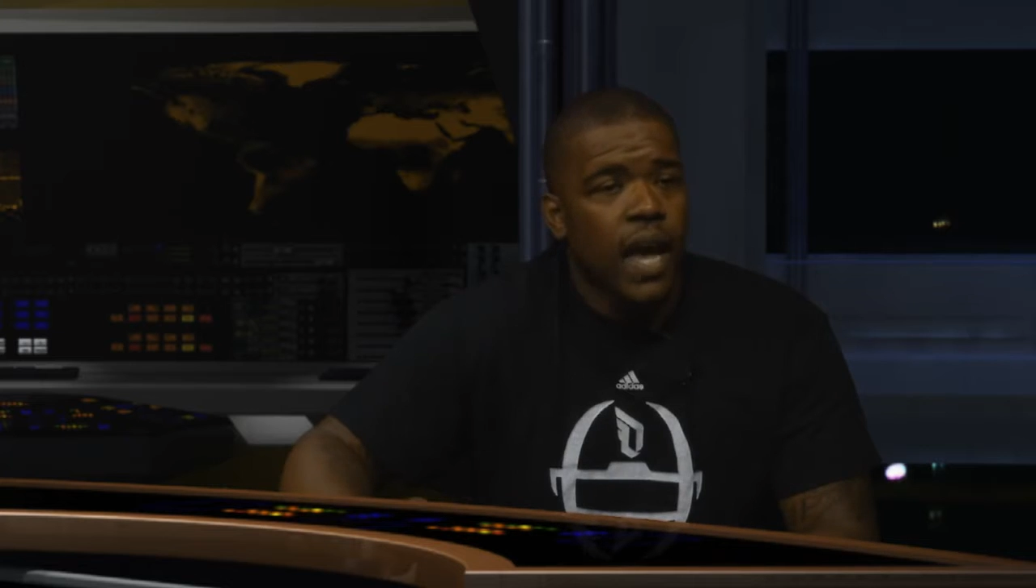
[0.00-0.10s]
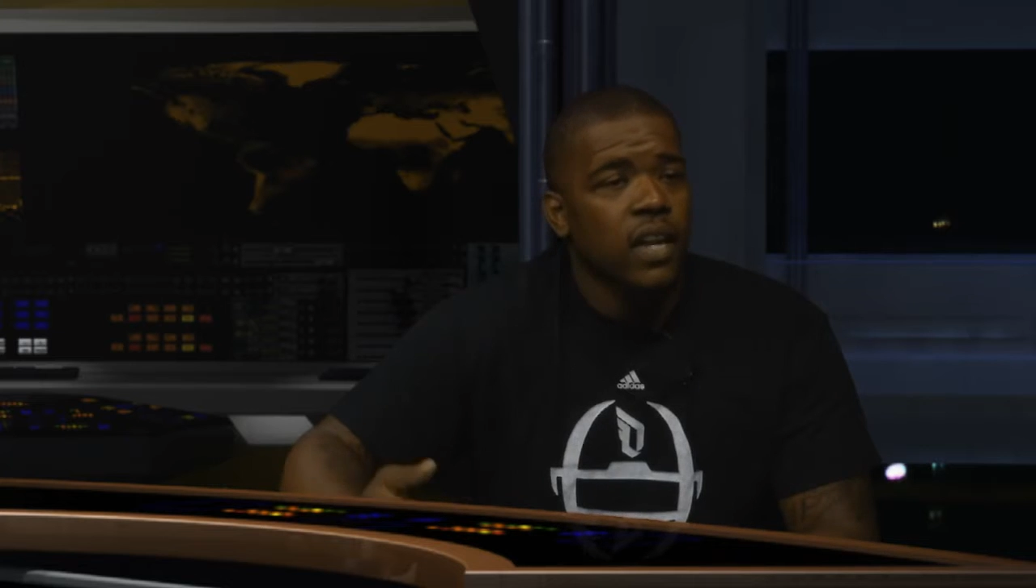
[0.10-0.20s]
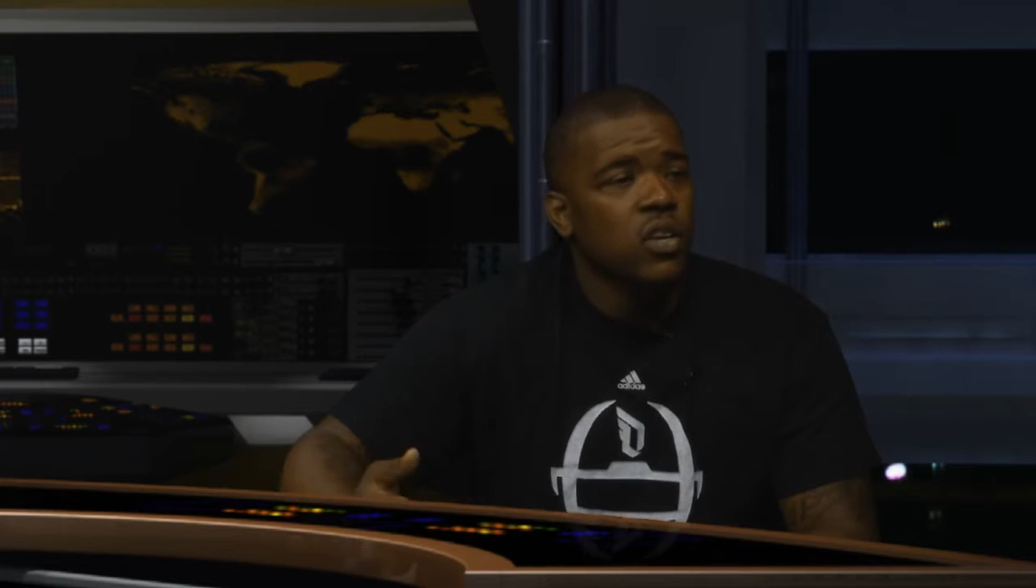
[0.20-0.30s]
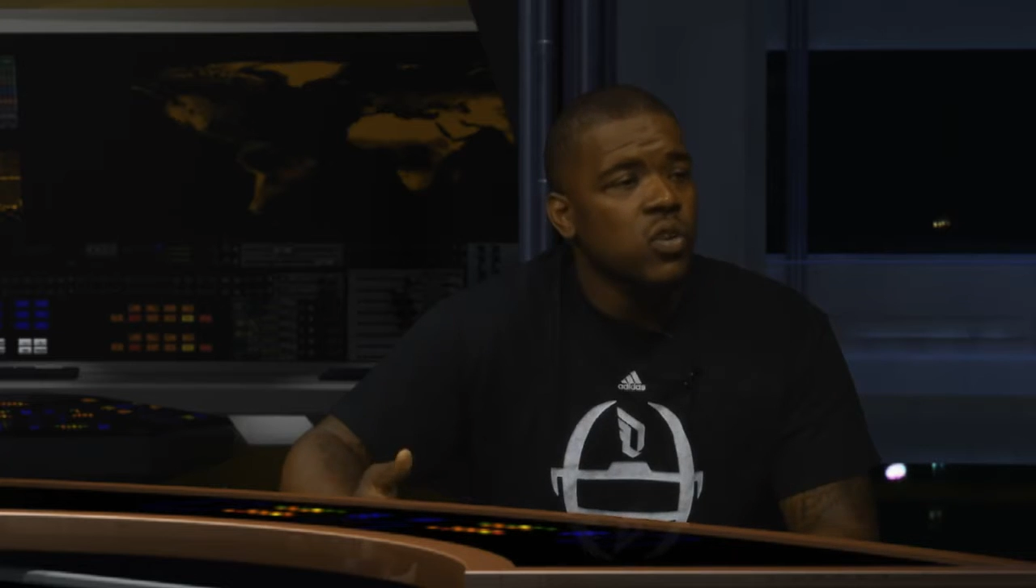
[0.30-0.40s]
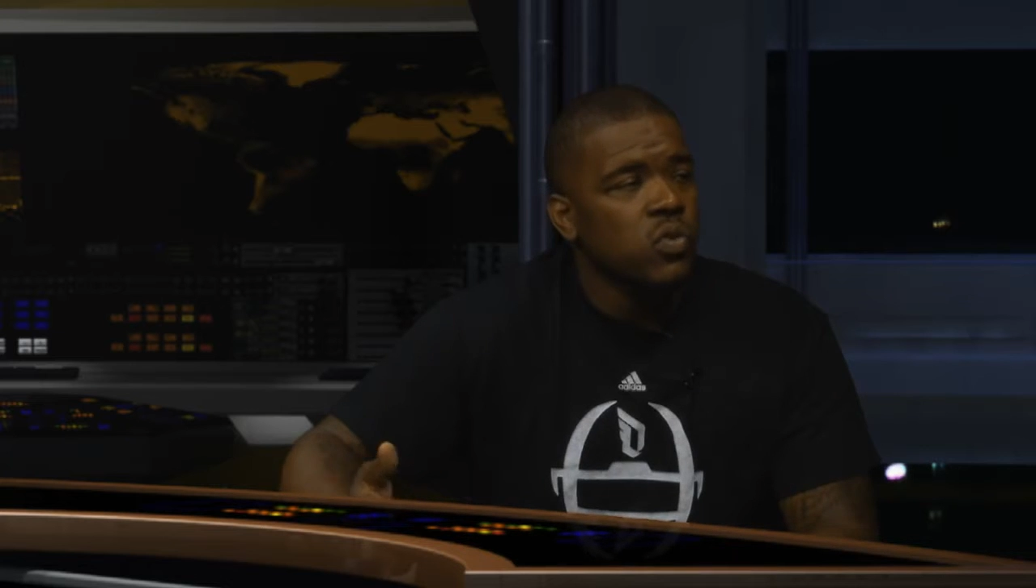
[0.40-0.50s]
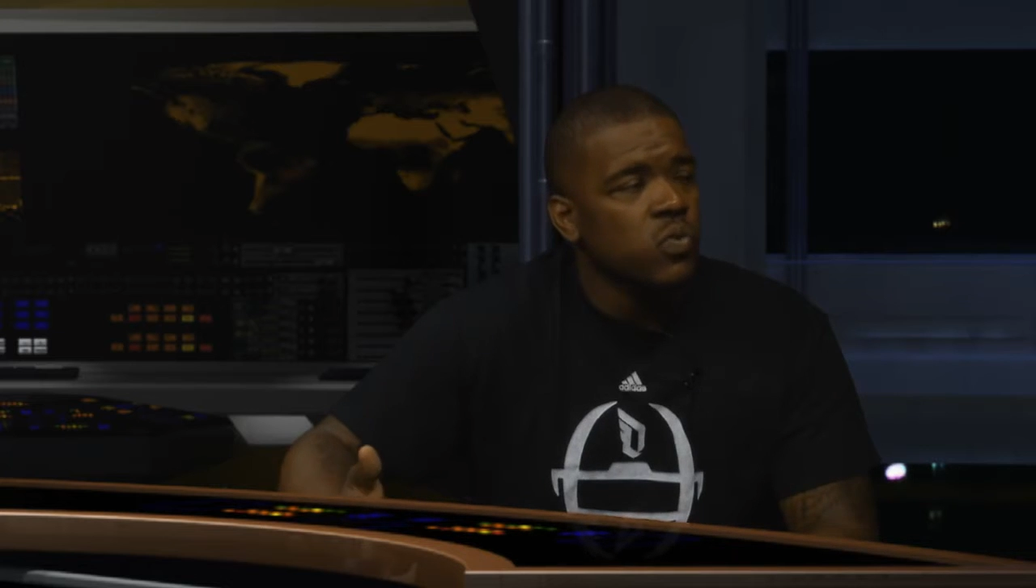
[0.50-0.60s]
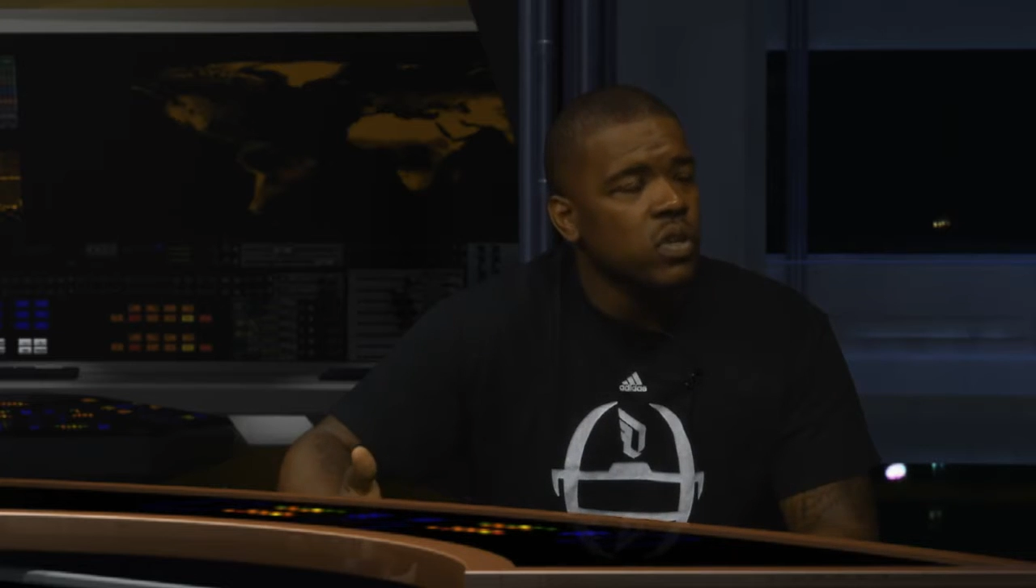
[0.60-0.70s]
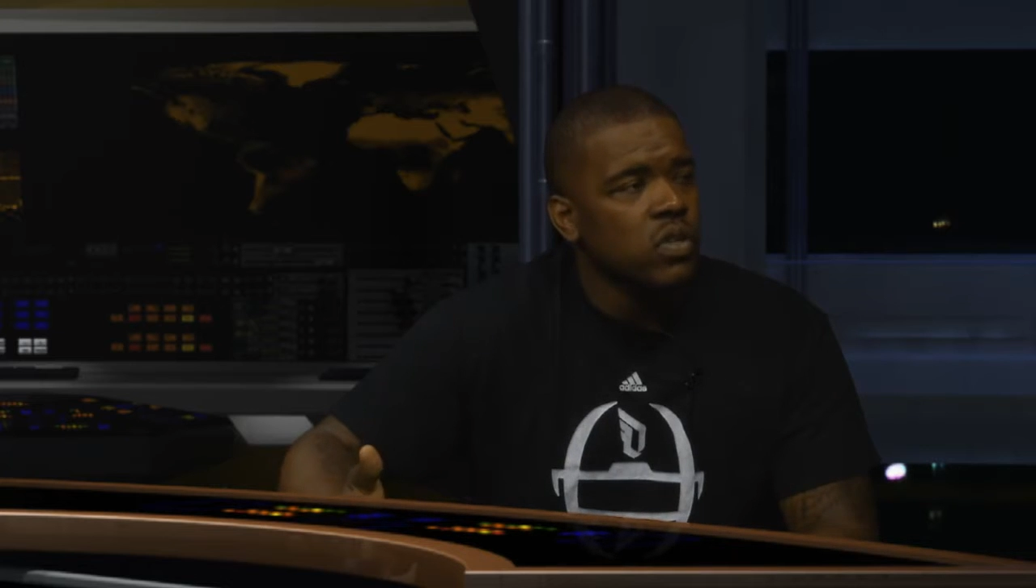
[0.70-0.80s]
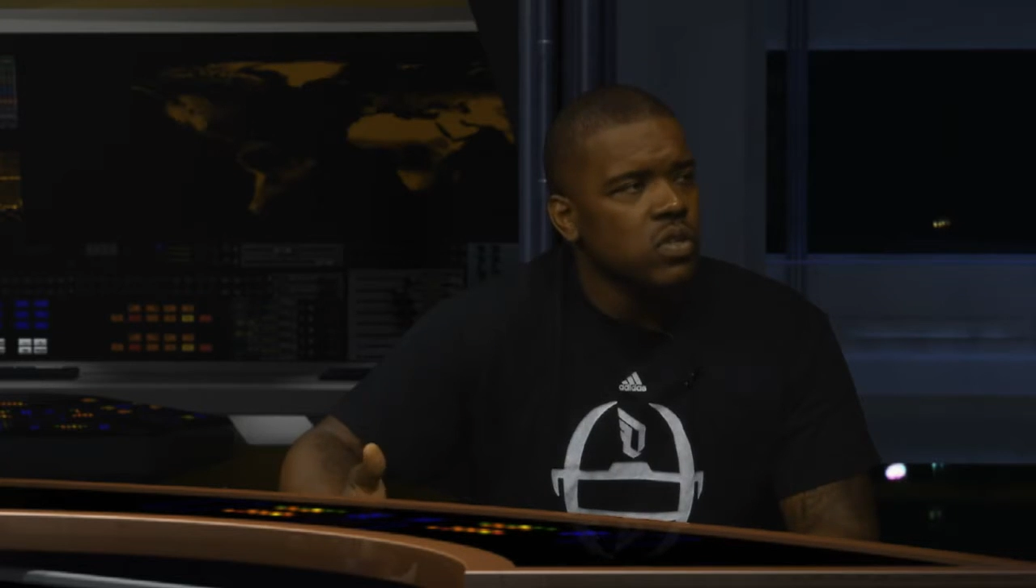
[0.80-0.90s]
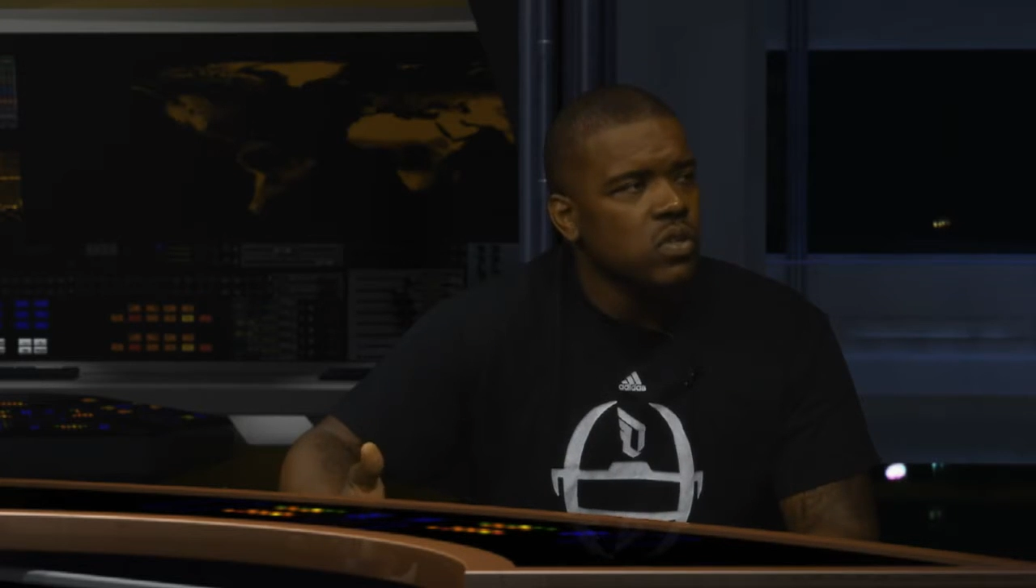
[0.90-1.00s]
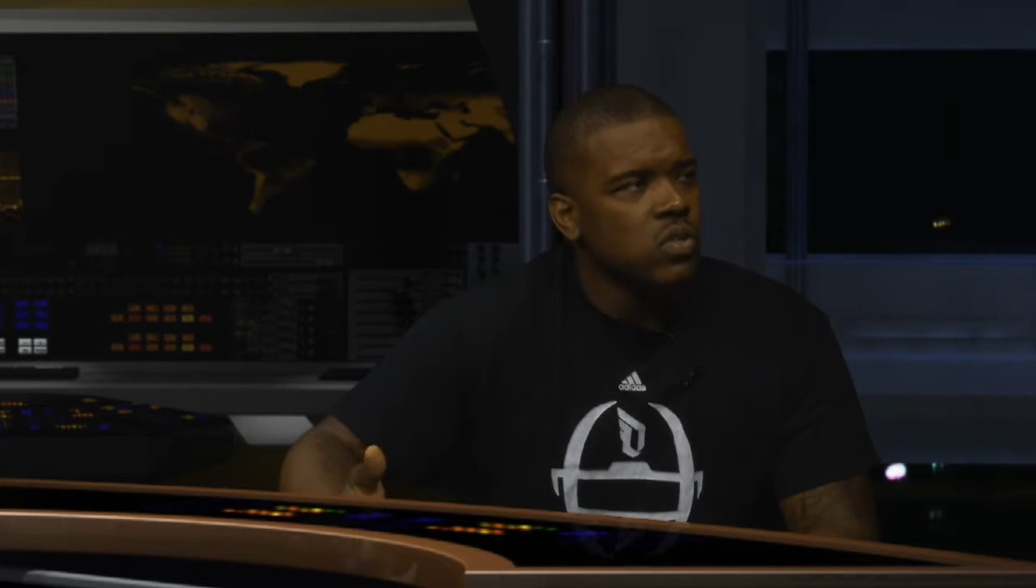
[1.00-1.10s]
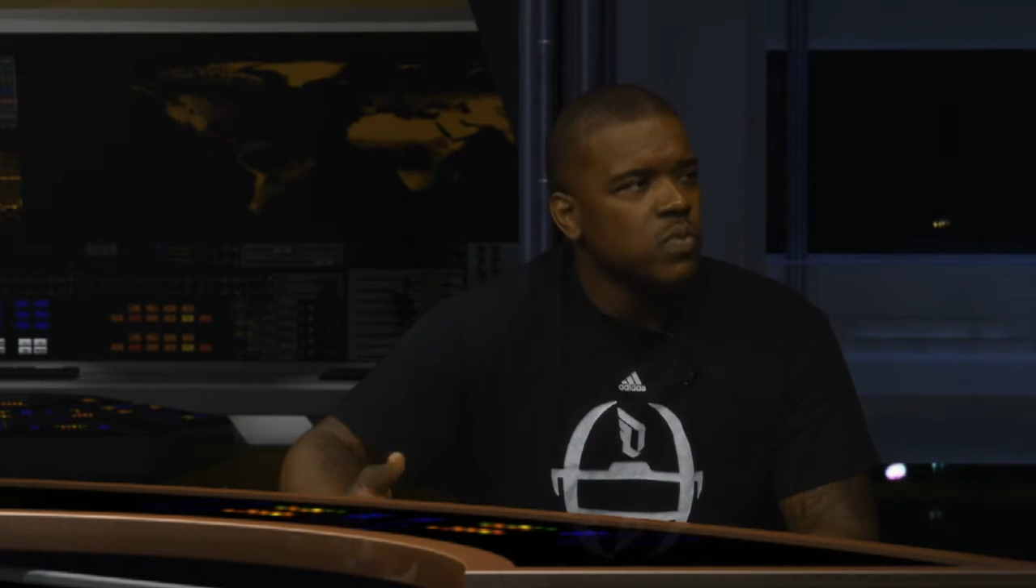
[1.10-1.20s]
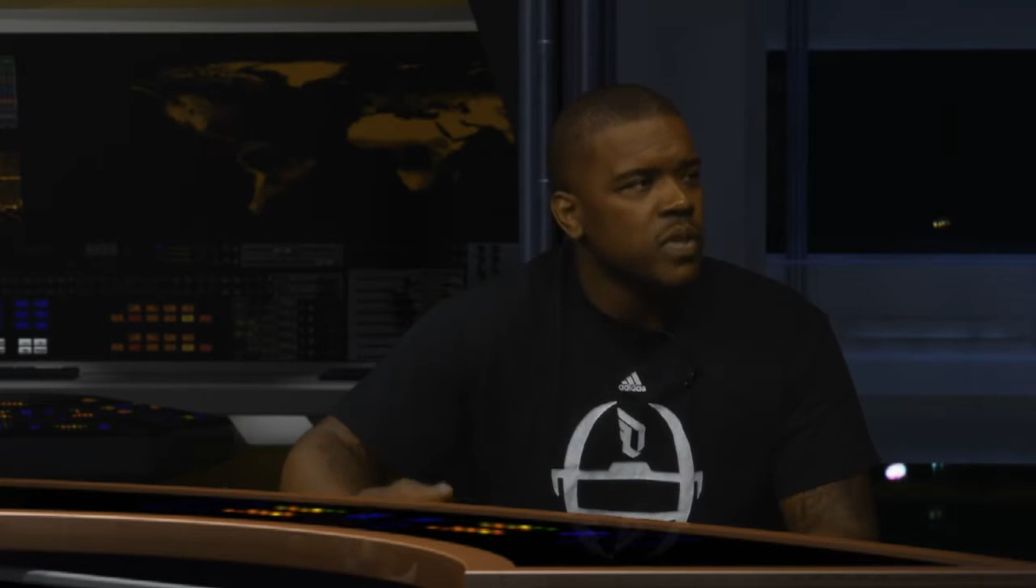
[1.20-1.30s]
Idaho was one of the schools,